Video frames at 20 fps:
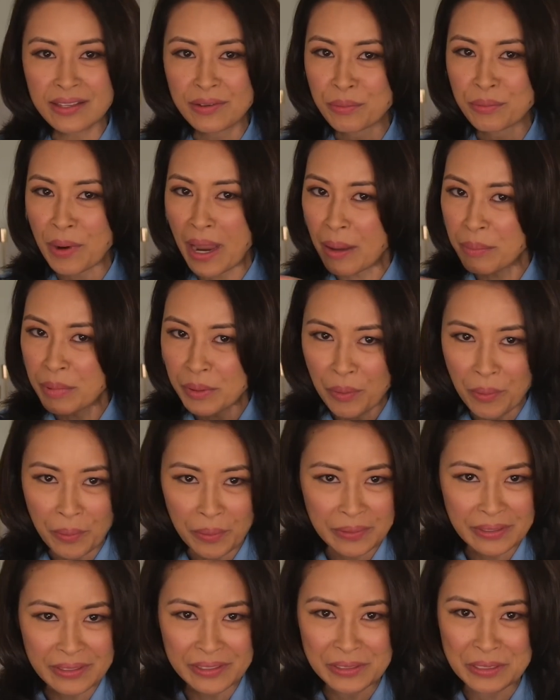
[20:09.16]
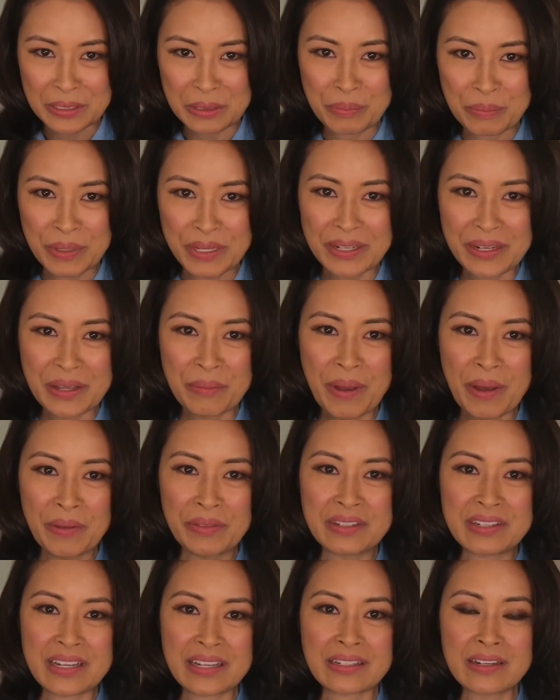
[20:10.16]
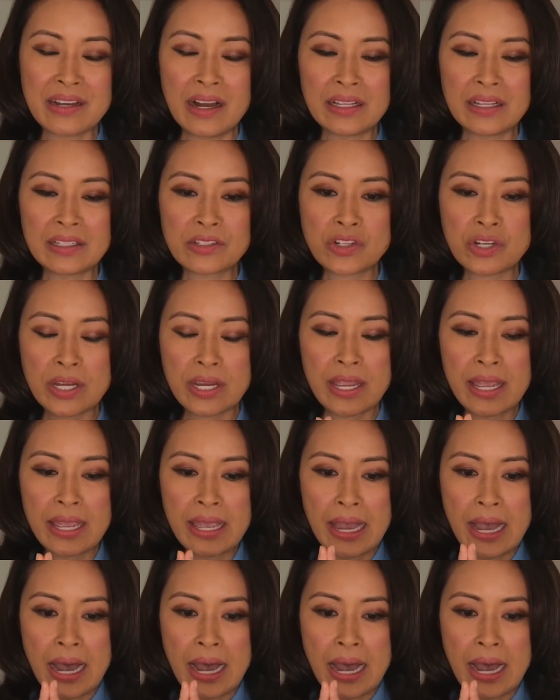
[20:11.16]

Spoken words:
the rabbit hole a little bit about the technology.